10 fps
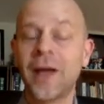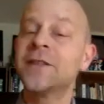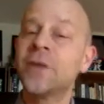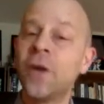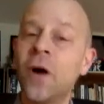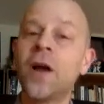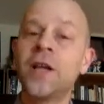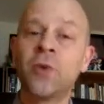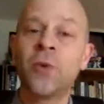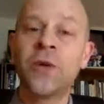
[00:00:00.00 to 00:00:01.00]
as long
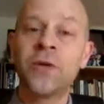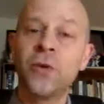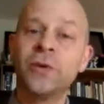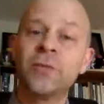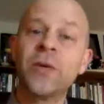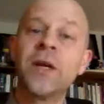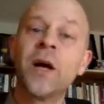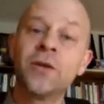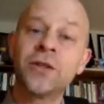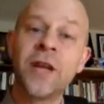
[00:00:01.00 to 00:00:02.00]
as what we do is we
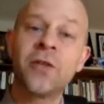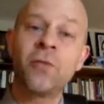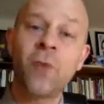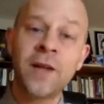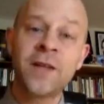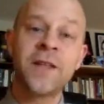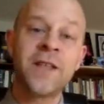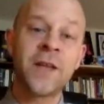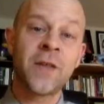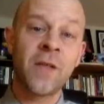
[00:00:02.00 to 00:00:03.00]
understand the right to the
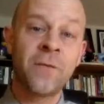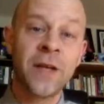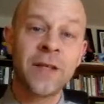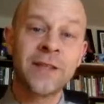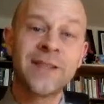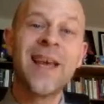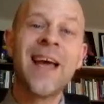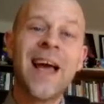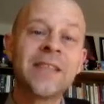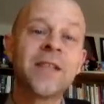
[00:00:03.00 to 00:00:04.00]
death of the fetus
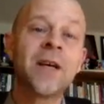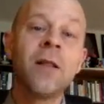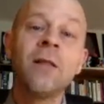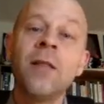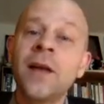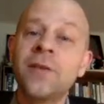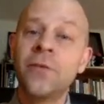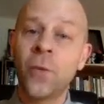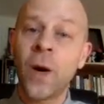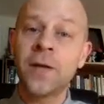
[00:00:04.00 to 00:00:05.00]
as a
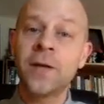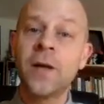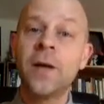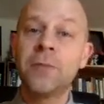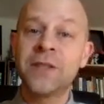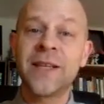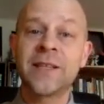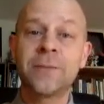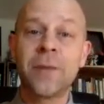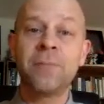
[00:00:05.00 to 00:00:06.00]
collective right
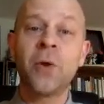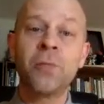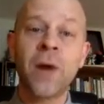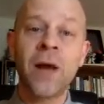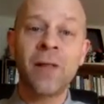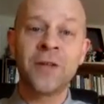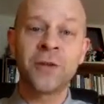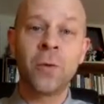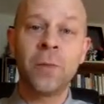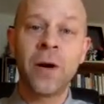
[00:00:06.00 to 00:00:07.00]
possessed by both
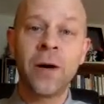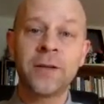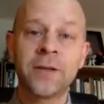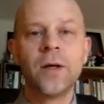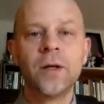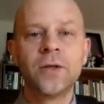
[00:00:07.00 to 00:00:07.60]
biological parents.